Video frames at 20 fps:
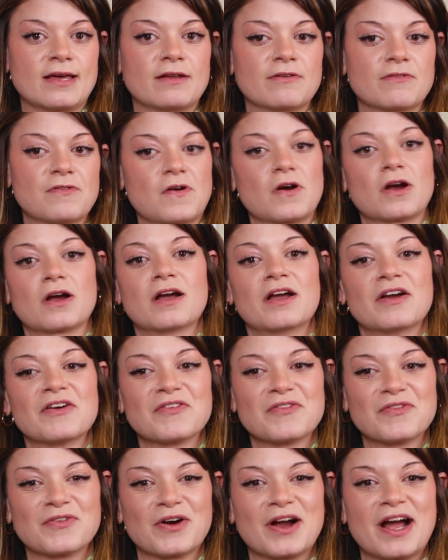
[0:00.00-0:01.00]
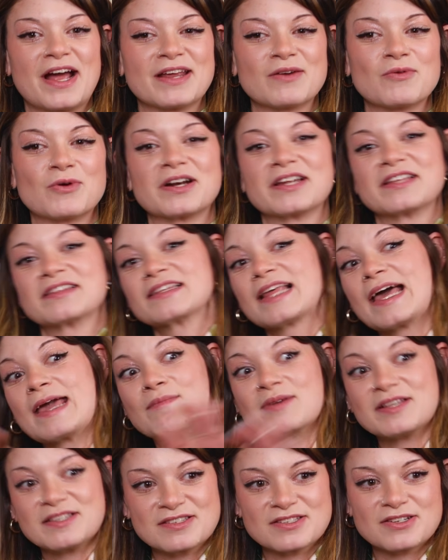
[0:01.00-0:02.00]
then for anyone in
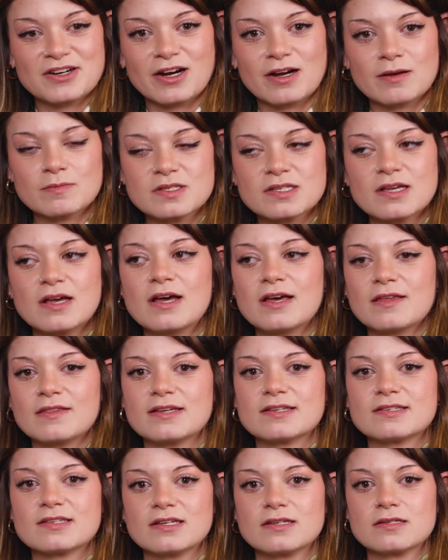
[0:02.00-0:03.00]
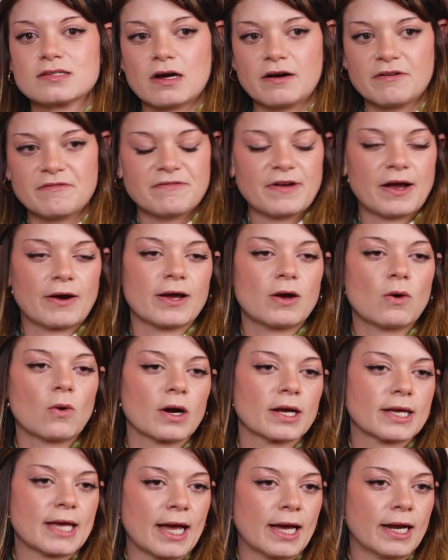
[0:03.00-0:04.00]
layman's terms, this is a very
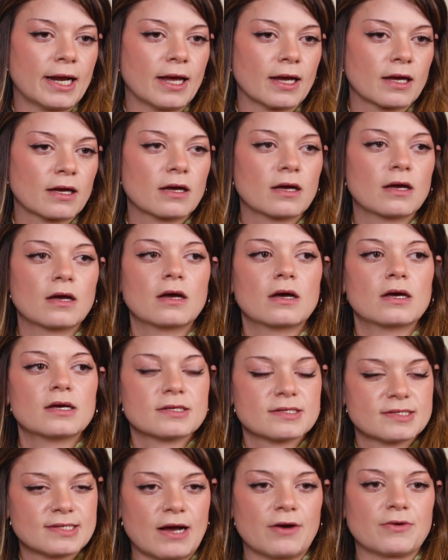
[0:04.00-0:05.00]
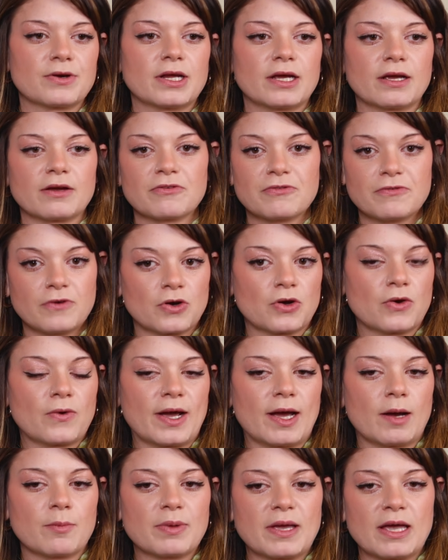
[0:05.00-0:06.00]
organic sounding phono
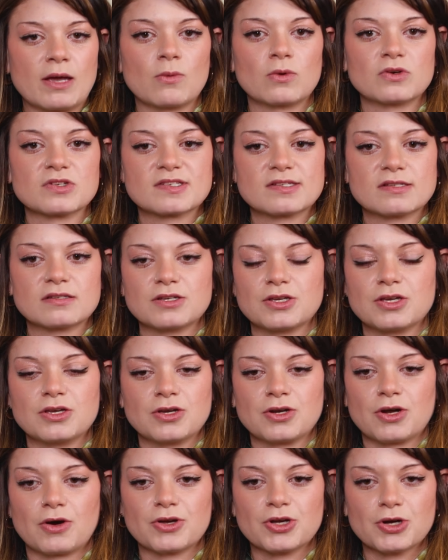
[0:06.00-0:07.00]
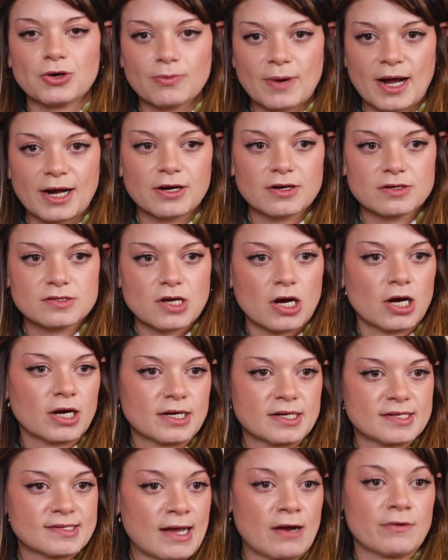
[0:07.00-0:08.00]
amp. It will, your records are
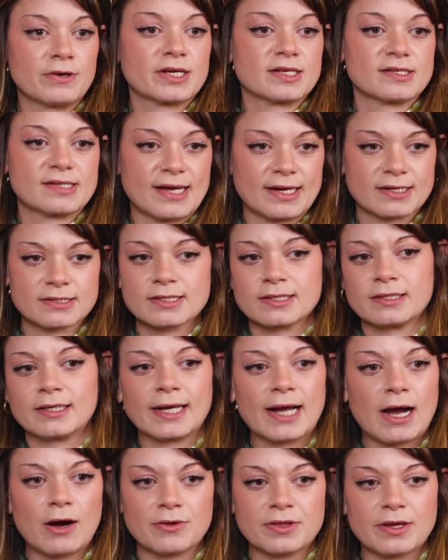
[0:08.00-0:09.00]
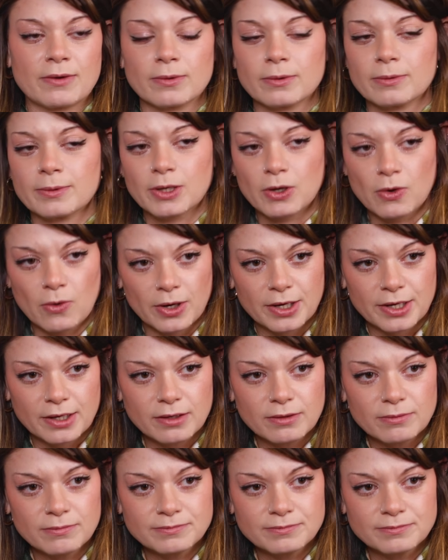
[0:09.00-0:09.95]
going to sound exactly like how they were recorded.